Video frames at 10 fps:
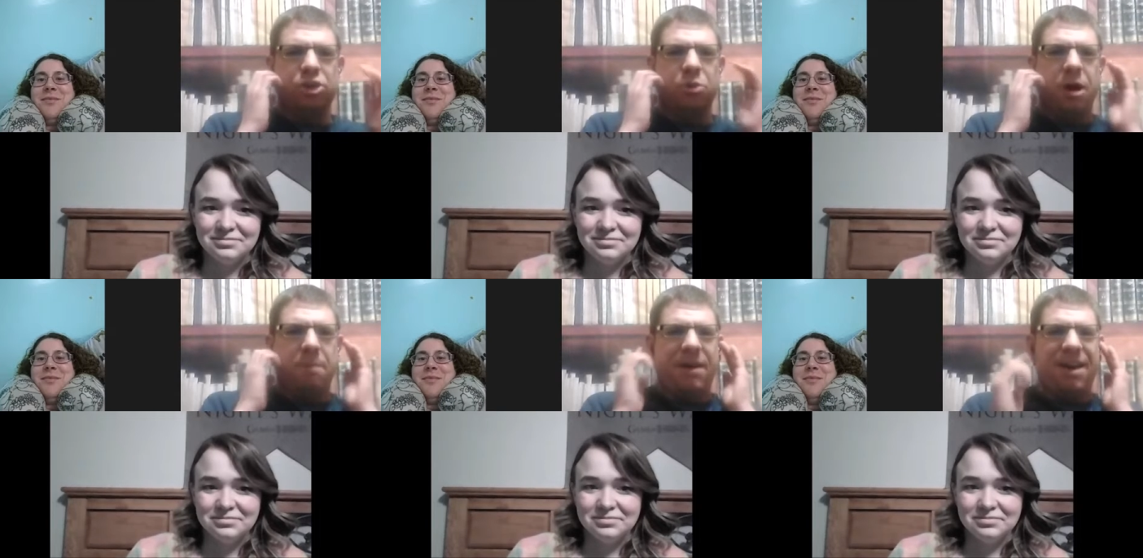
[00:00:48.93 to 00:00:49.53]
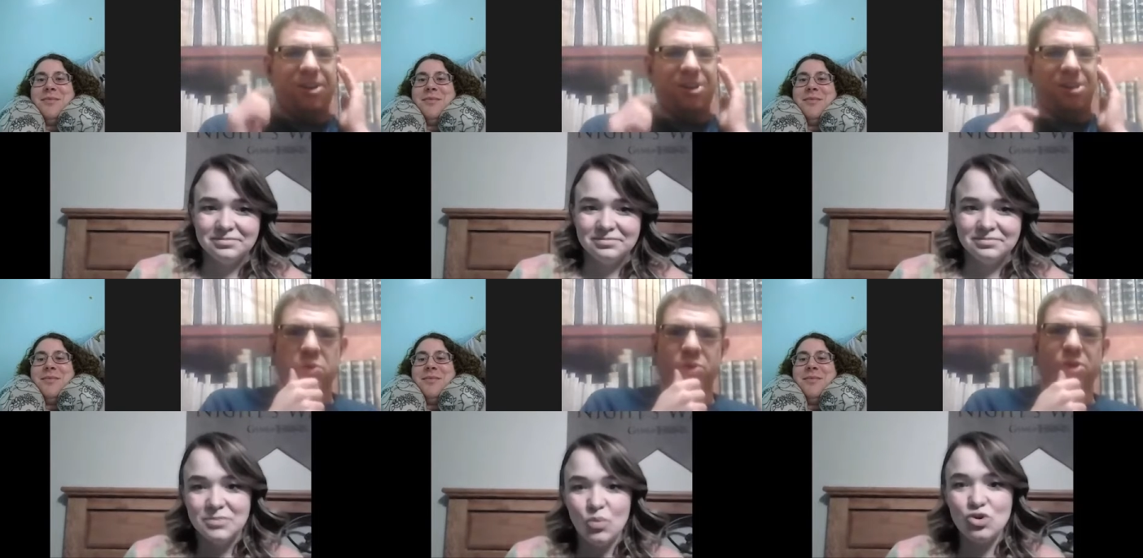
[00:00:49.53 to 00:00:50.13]
Speaker 1: to our
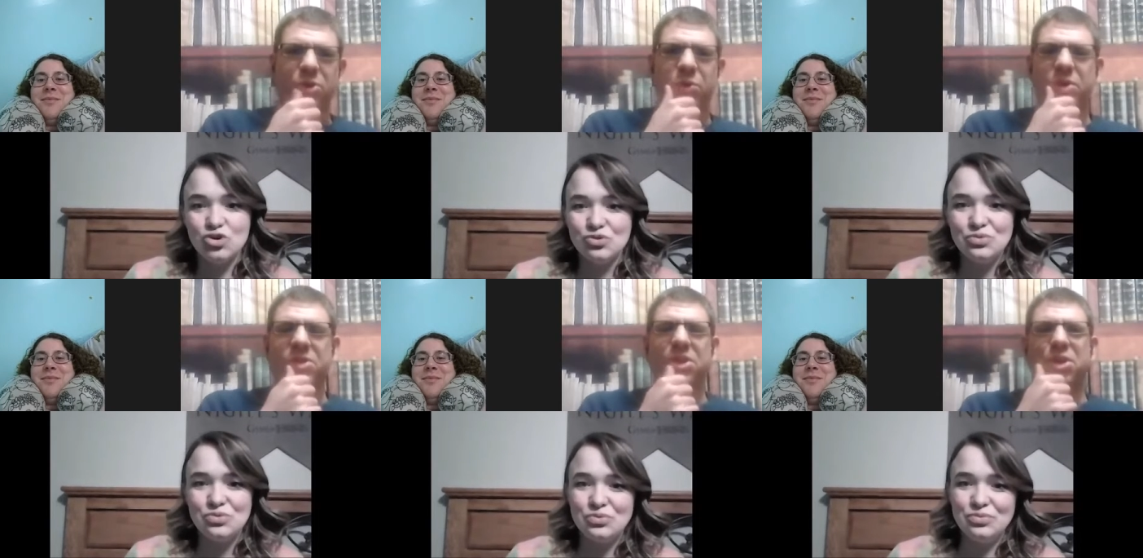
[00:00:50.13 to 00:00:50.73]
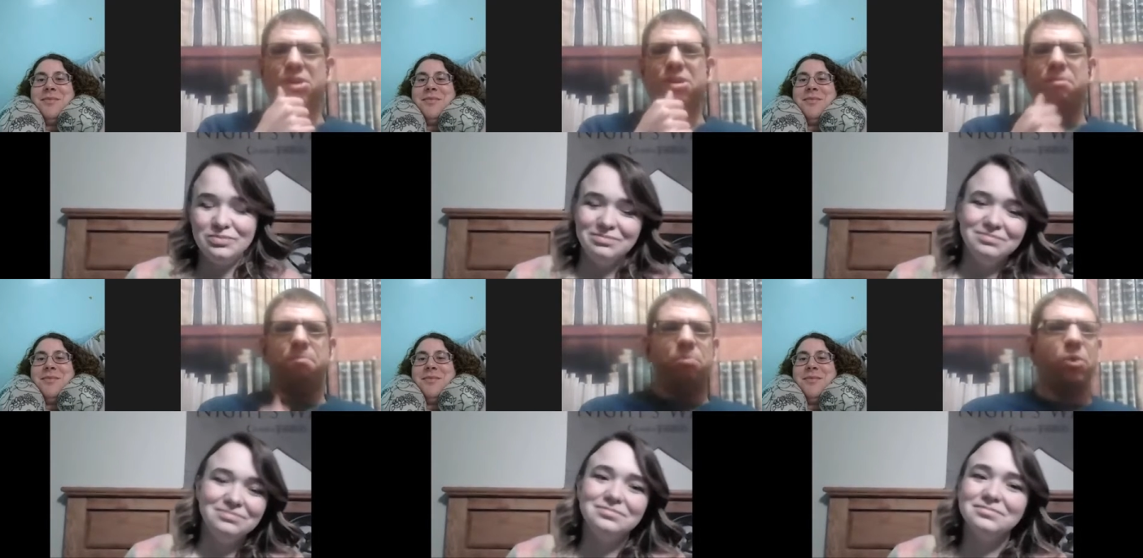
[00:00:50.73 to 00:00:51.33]
panel through the
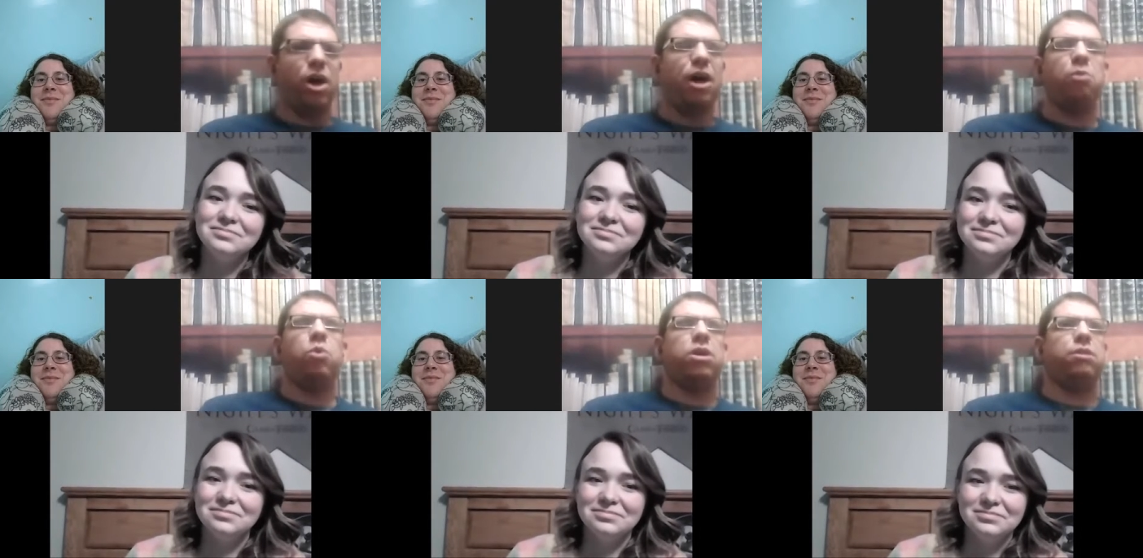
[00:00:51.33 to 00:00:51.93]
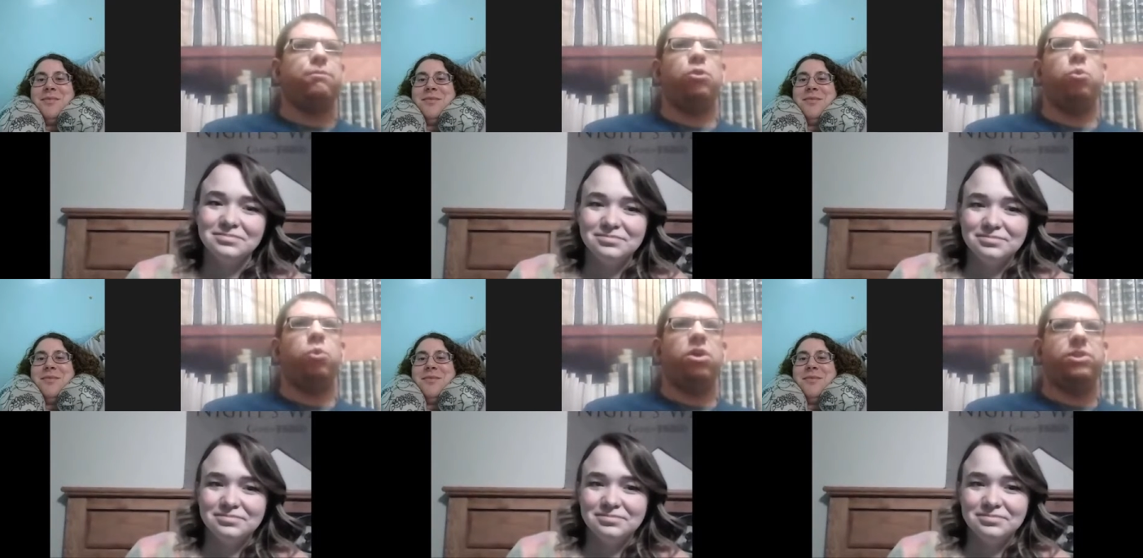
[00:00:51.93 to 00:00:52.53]
uh,
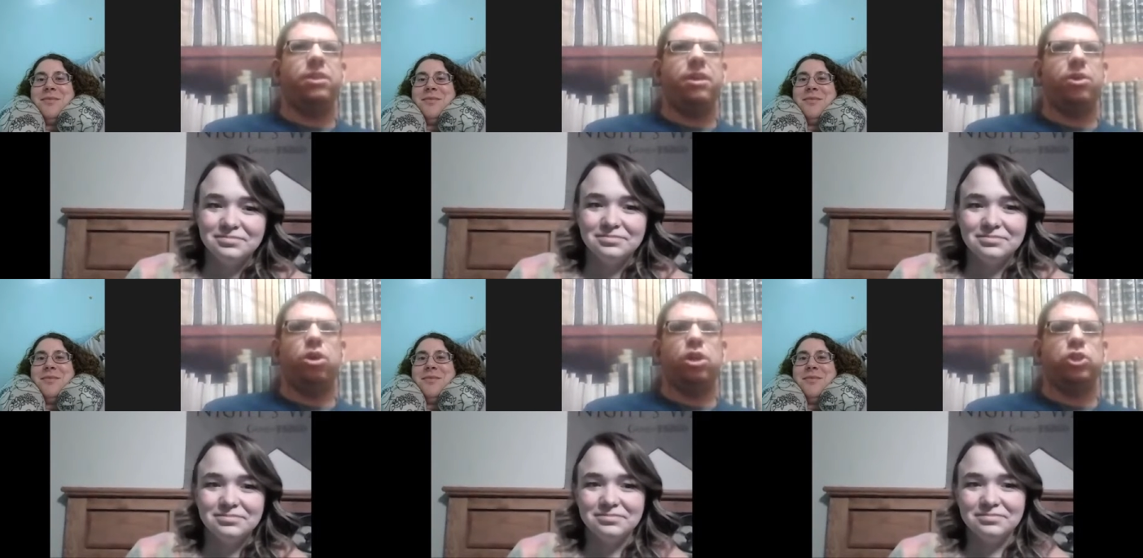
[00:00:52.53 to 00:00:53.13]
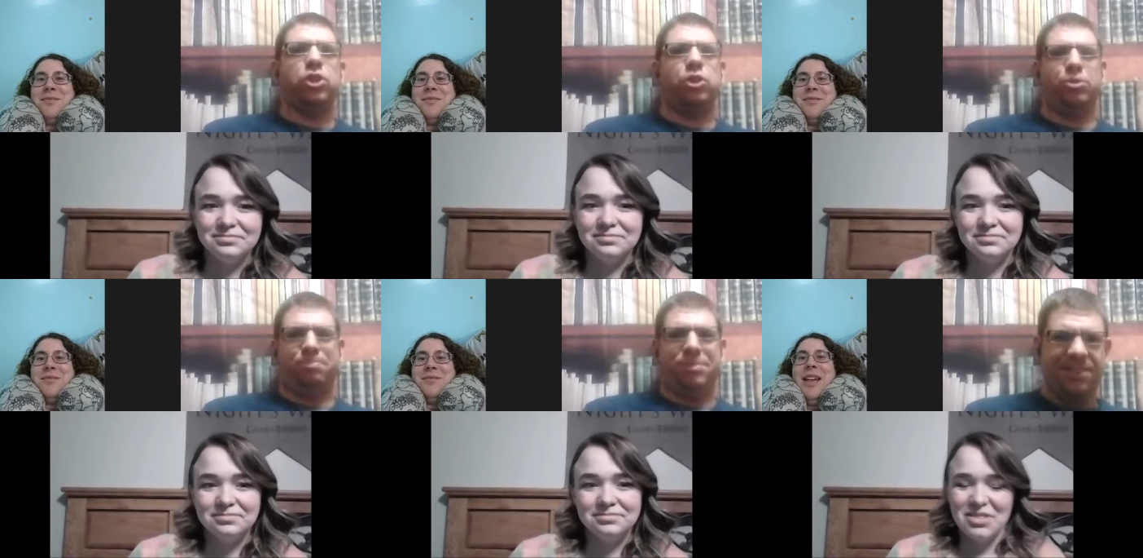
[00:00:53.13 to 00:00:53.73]
wonderful world that they call
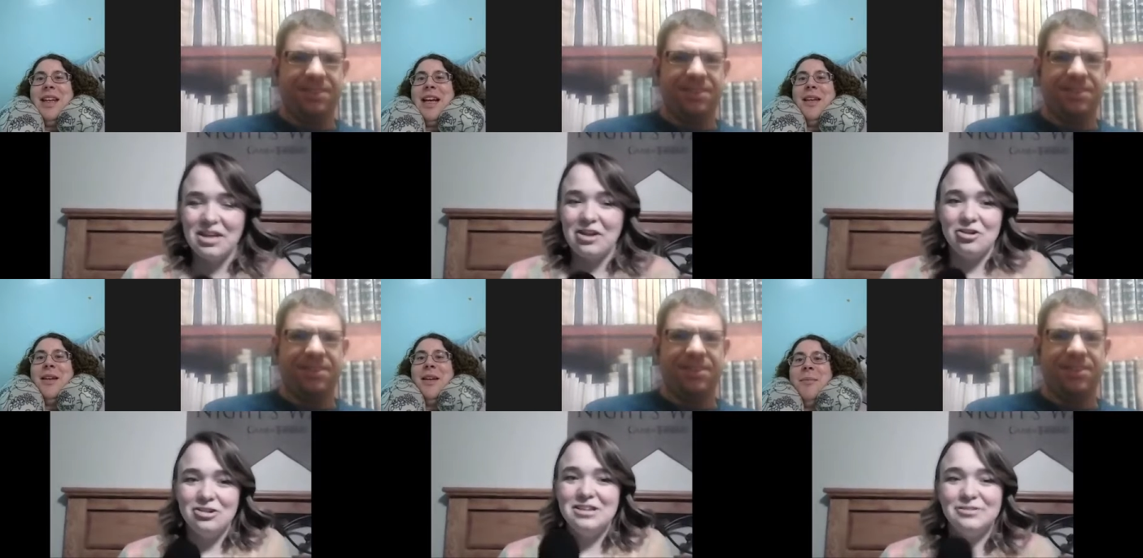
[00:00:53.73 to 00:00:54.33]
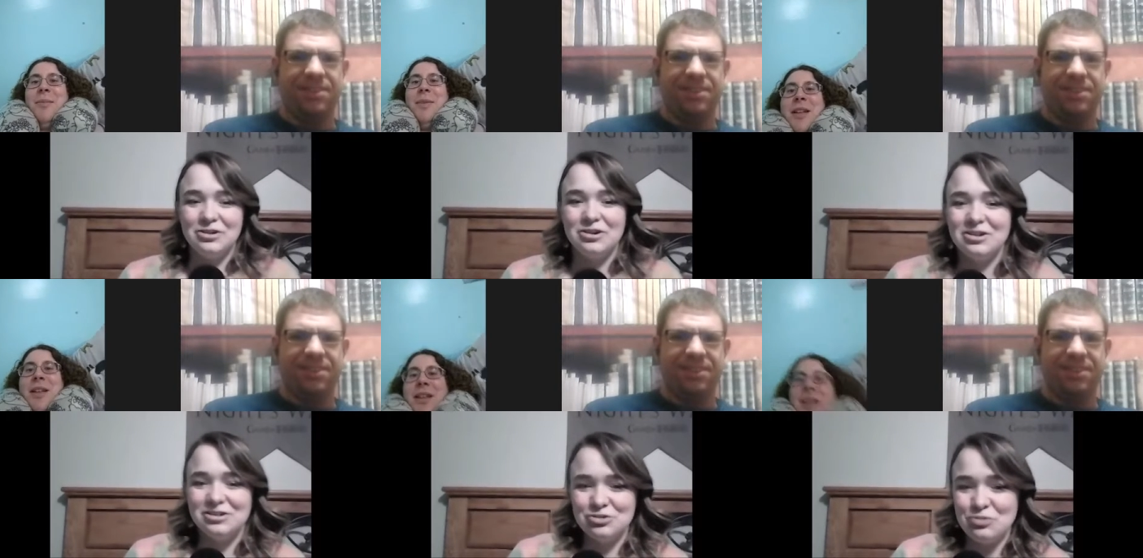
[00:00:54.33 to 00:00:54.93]
Zoom.
Speaker 2: Thank and goodness I, for a
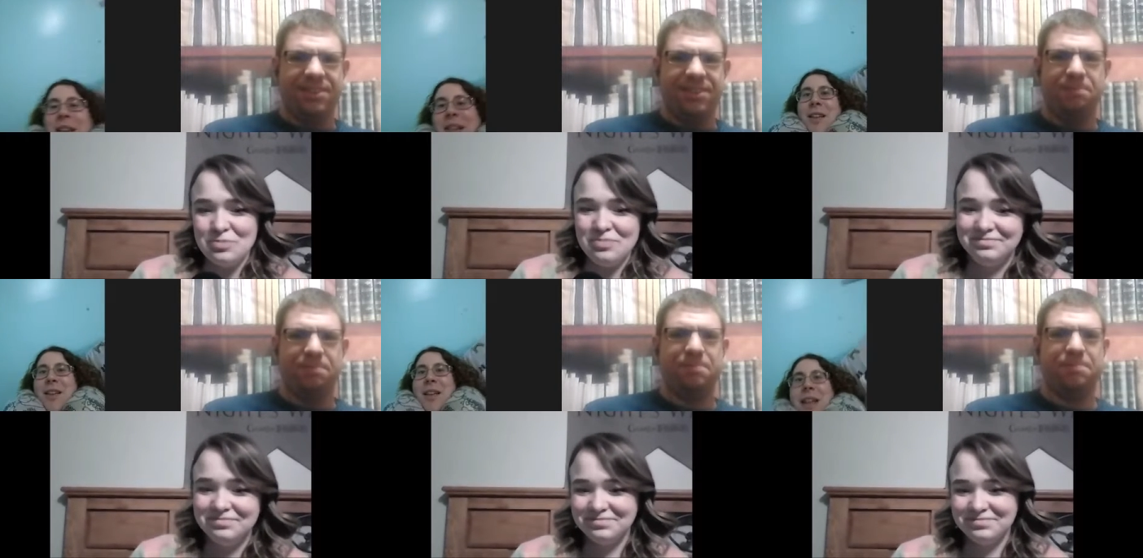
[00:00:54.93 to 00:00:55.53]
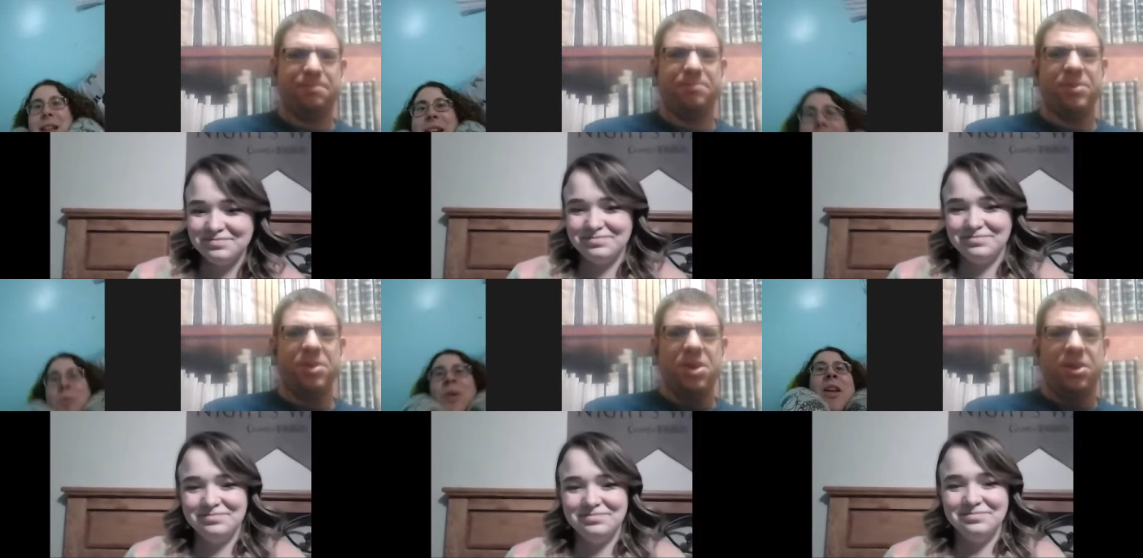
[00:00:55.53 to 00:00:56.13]
Zoom. Mm-hmm.
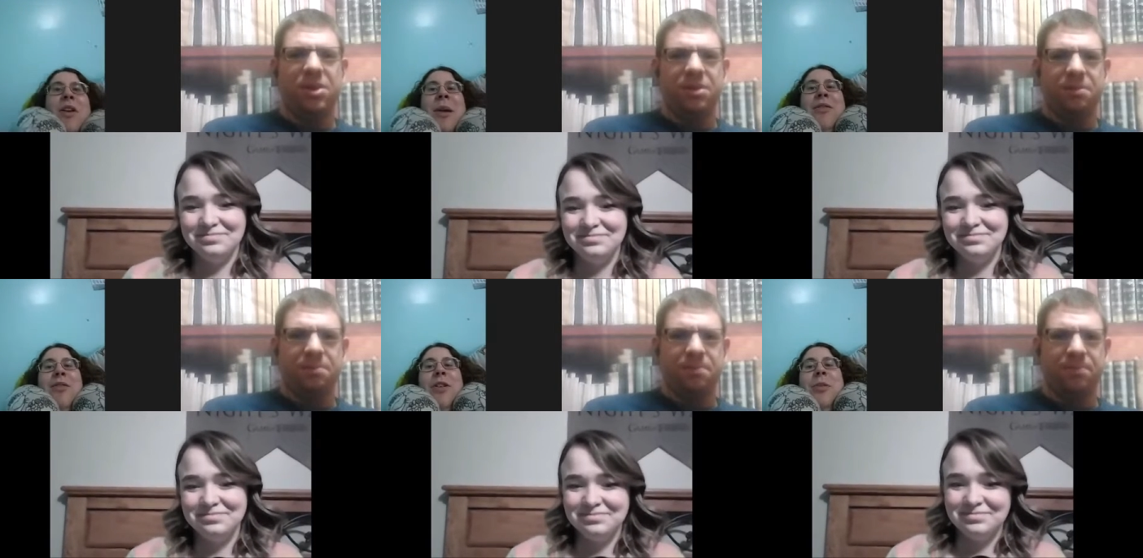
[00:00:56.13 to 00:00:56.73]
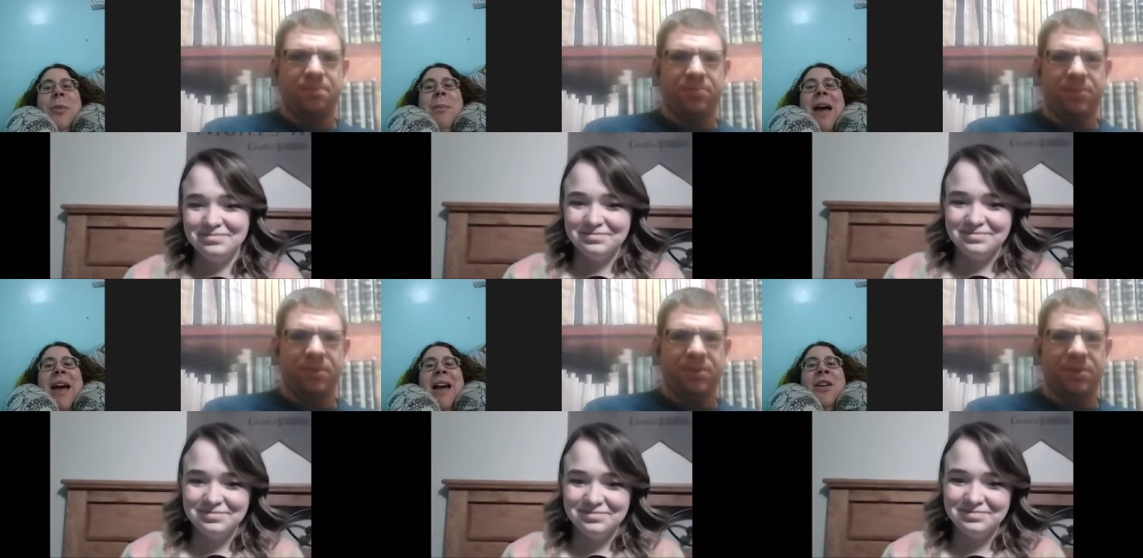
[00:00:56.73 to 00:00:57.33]
I'm really grateful to be
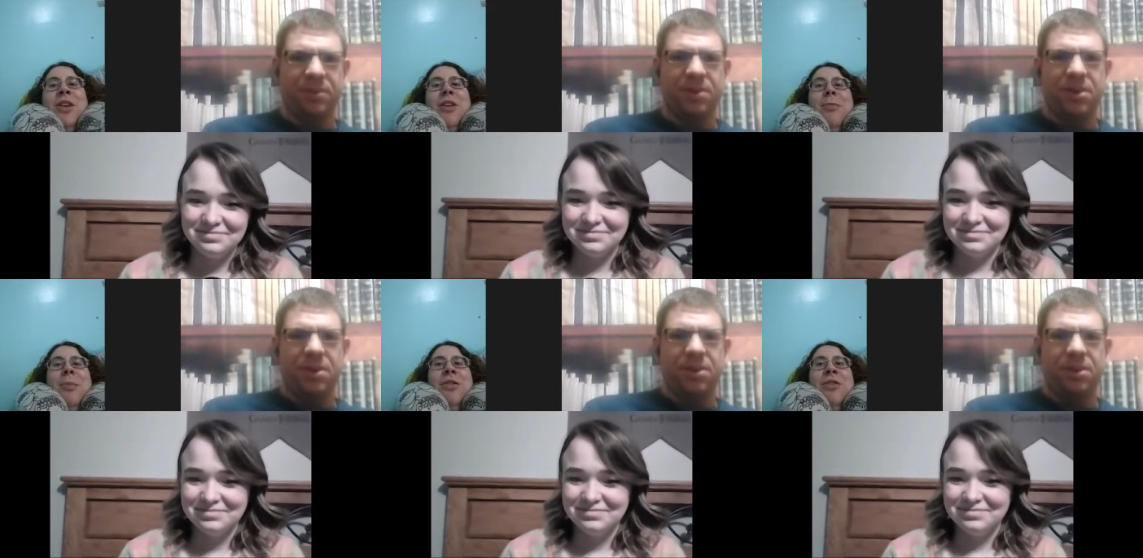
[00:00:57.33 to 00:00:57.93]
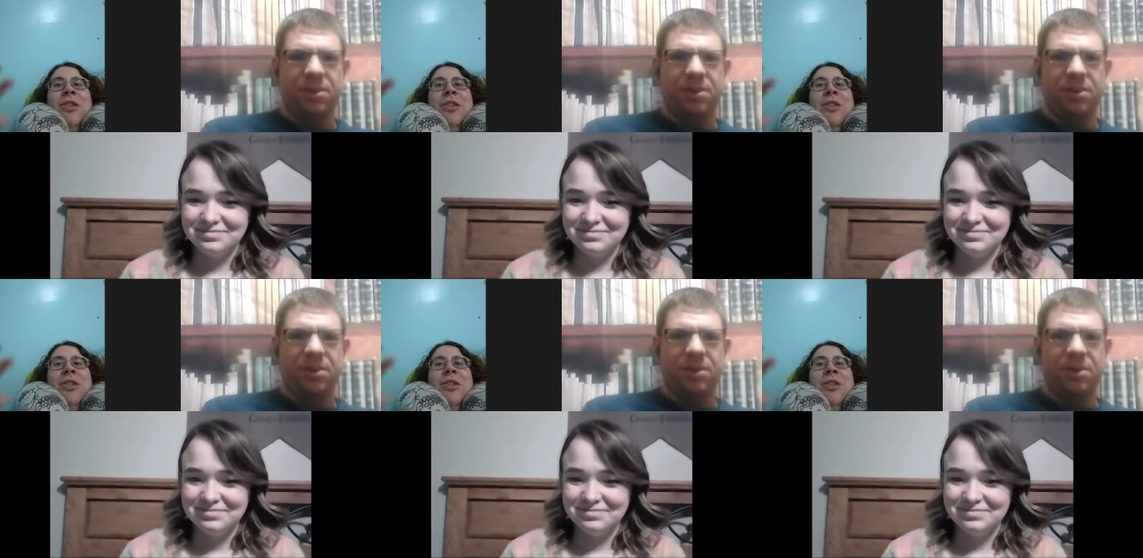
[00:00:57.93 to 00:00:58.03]
back because I've missed